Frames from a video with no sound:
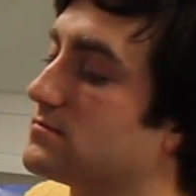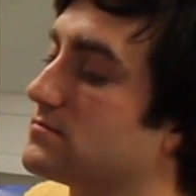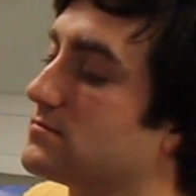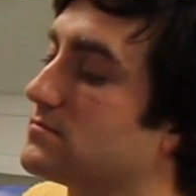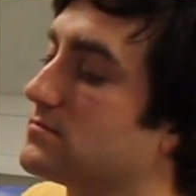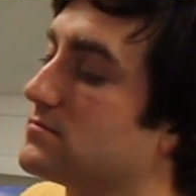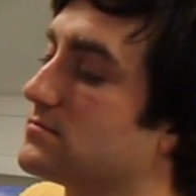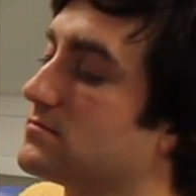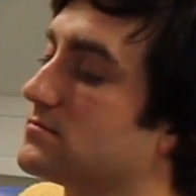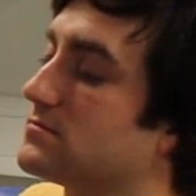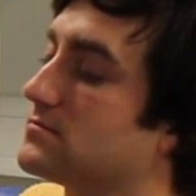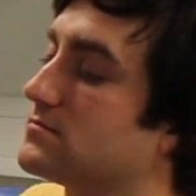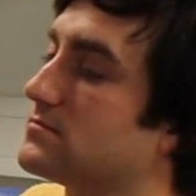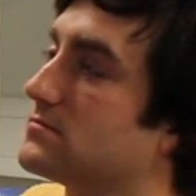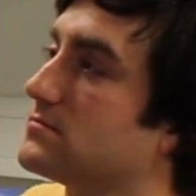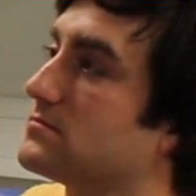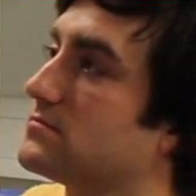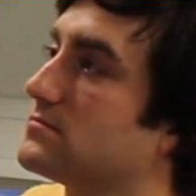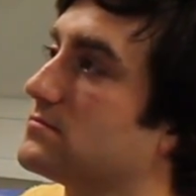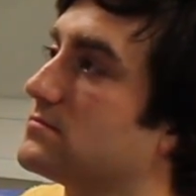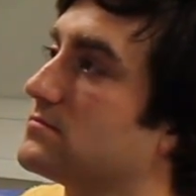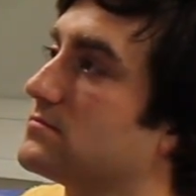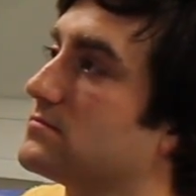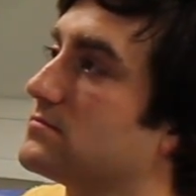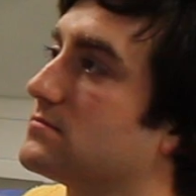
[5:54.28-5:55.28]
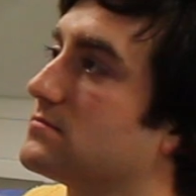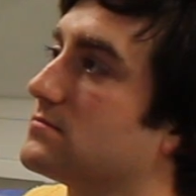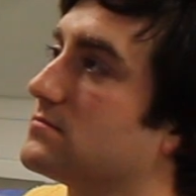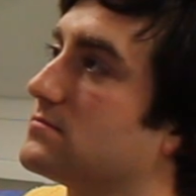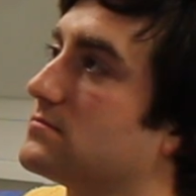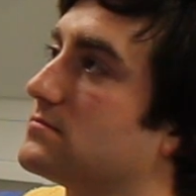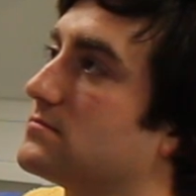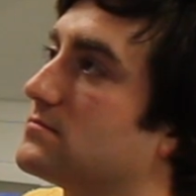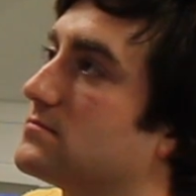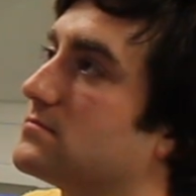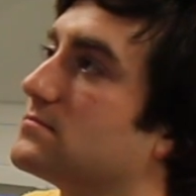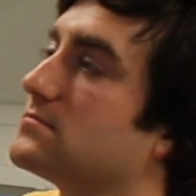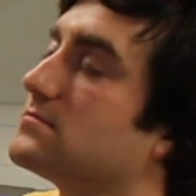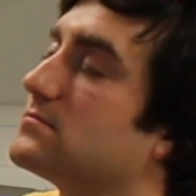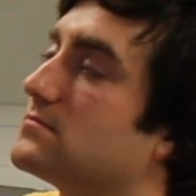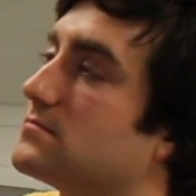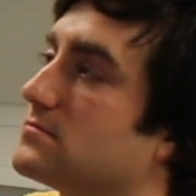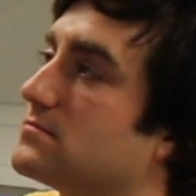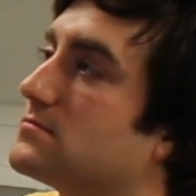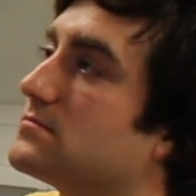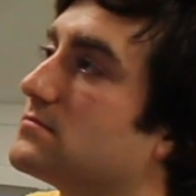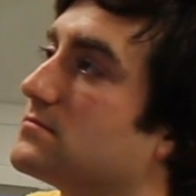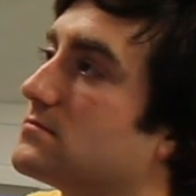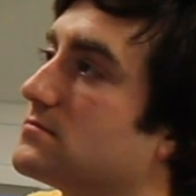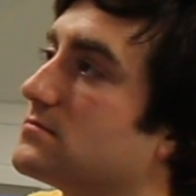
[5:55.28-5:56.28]

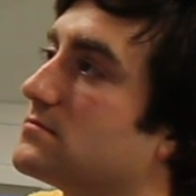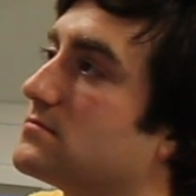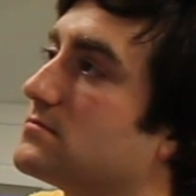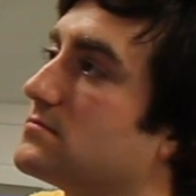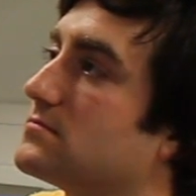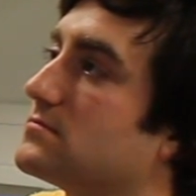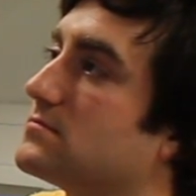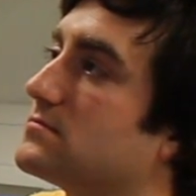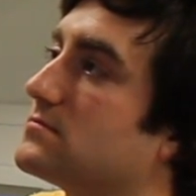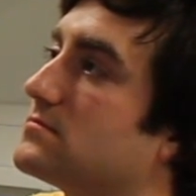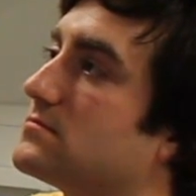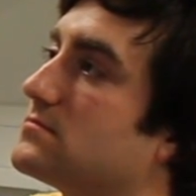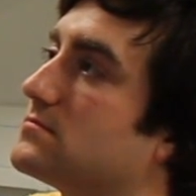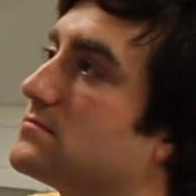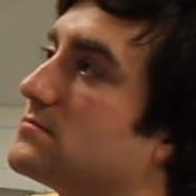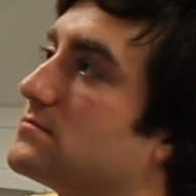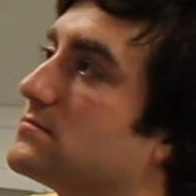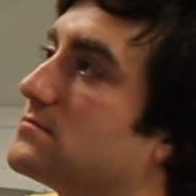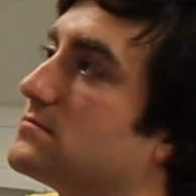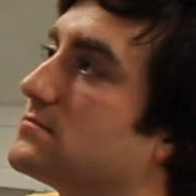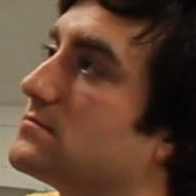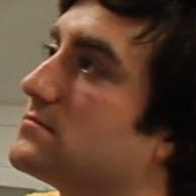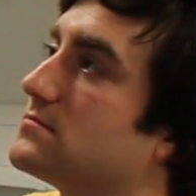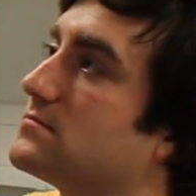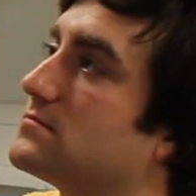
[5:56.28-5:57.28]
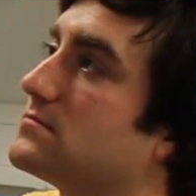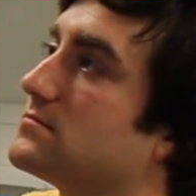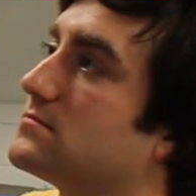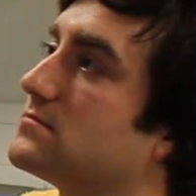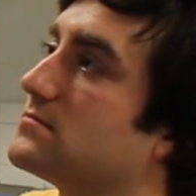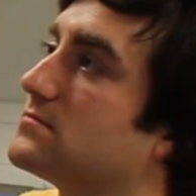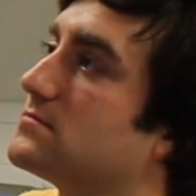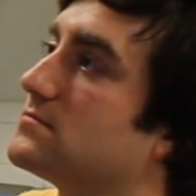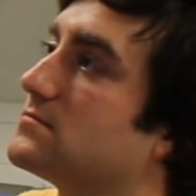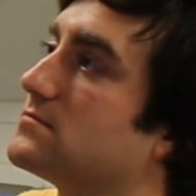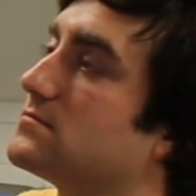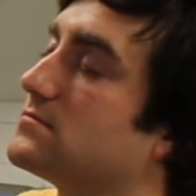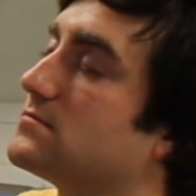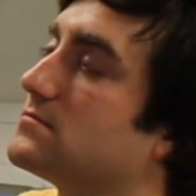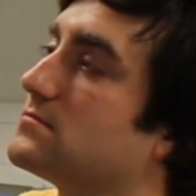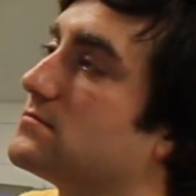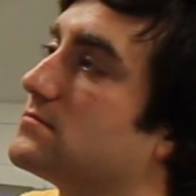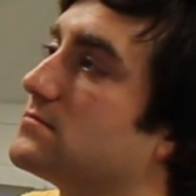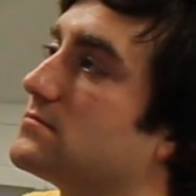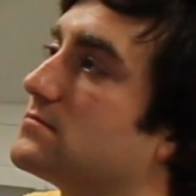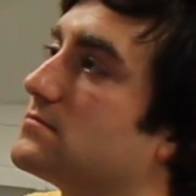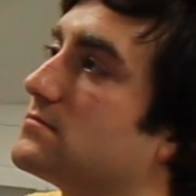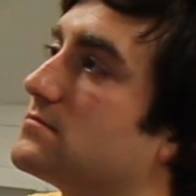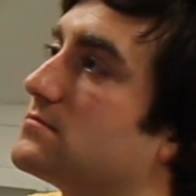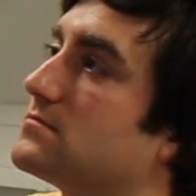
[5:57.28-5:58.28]

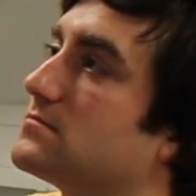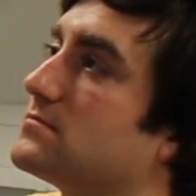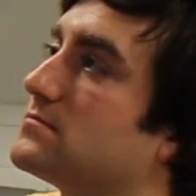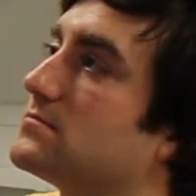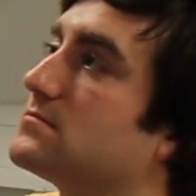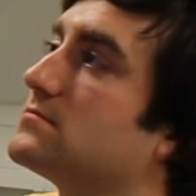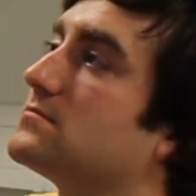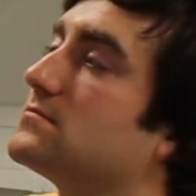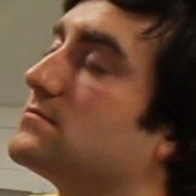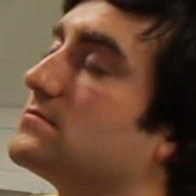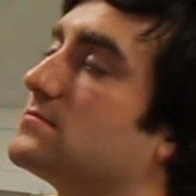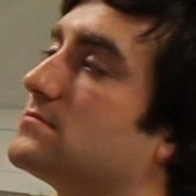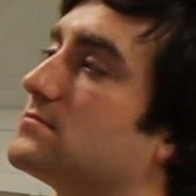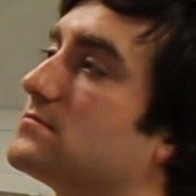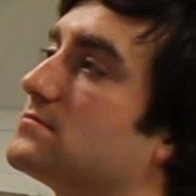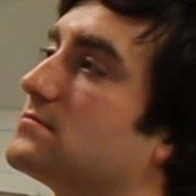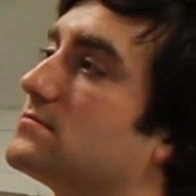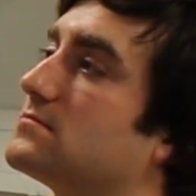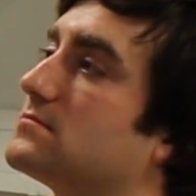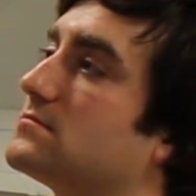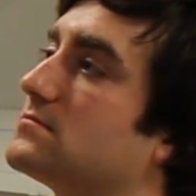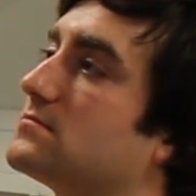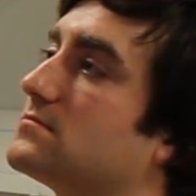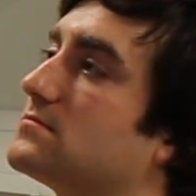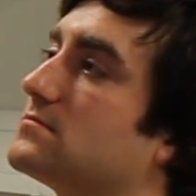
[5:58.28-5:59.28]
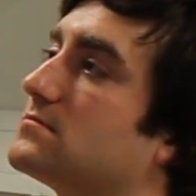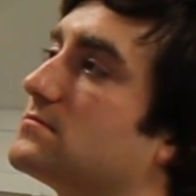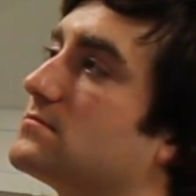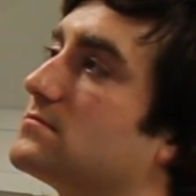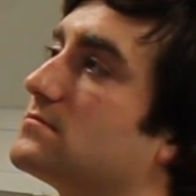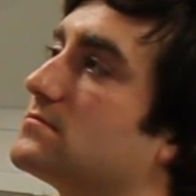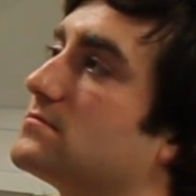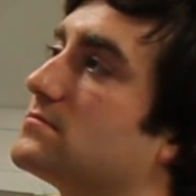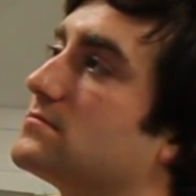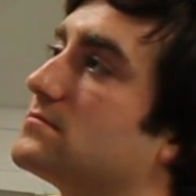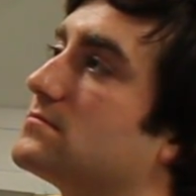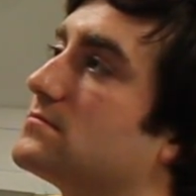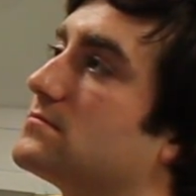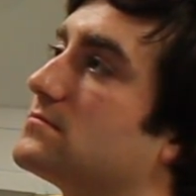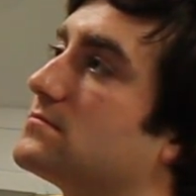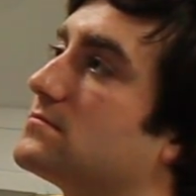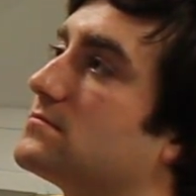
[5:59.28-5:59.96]
[no speech]